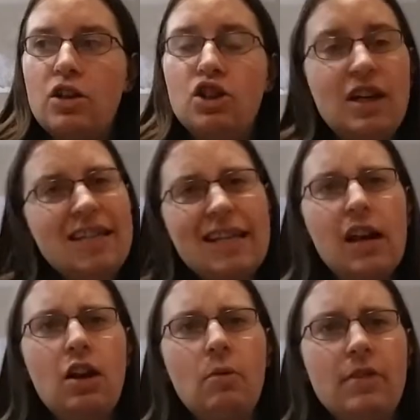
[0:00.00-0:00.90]
She doesn't
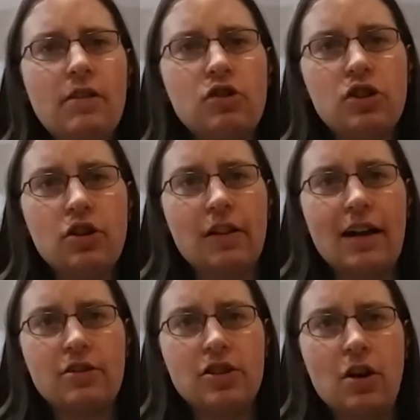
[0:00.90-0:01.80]
get along with other sugar
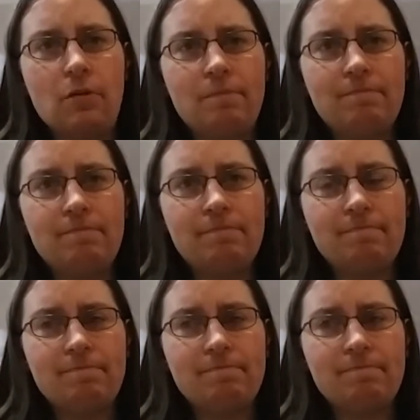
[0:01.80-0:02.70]
gliders, though,
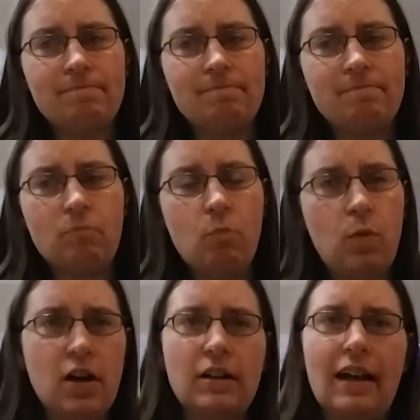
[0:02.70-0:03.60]

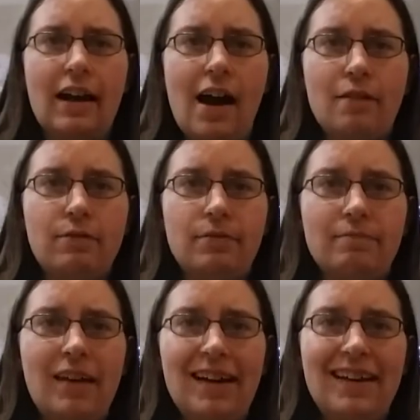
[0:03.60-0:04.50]
weirdly enough.
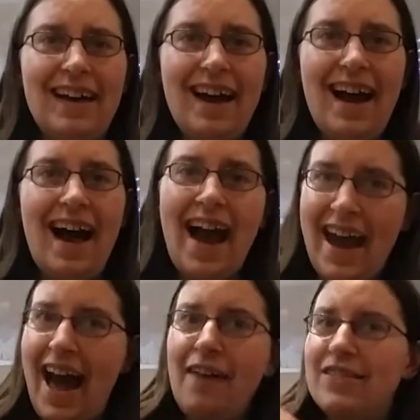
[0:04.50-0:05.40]
I
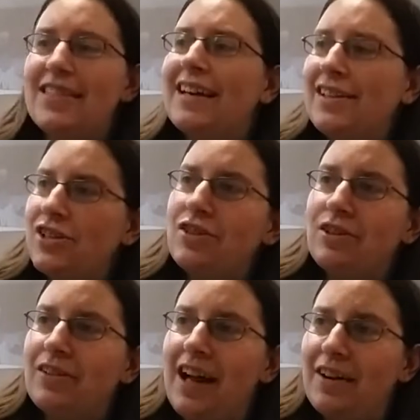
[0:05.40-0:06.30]
have a second
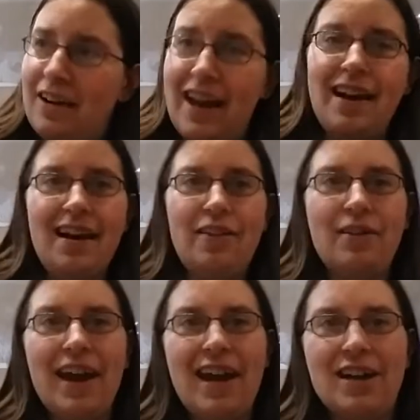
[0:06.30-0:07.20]
sugar glider in another
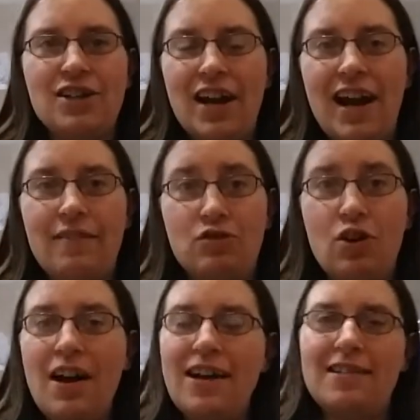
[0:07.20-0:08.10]
cage, and I've
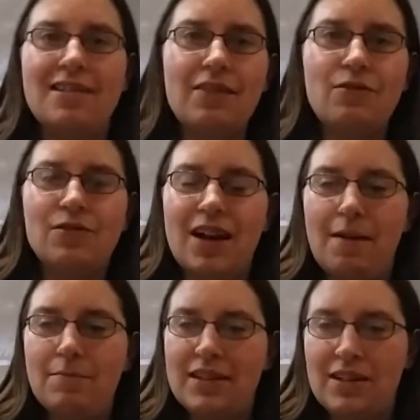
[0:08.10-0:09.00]
tried several
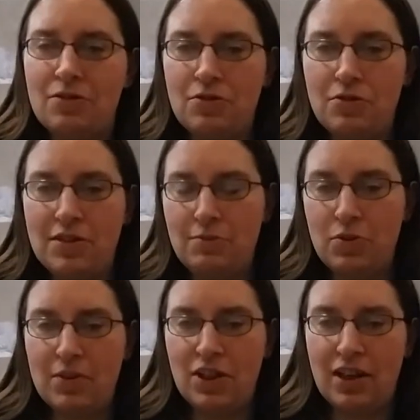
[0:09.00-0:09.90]
times to introduce them
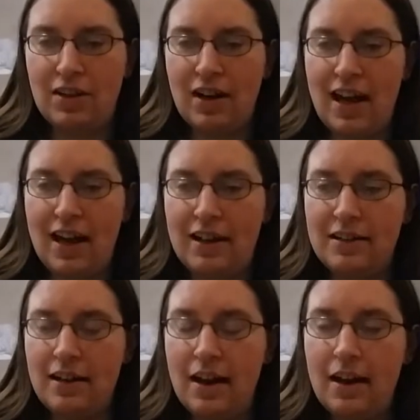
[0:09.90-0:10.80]
to each other, and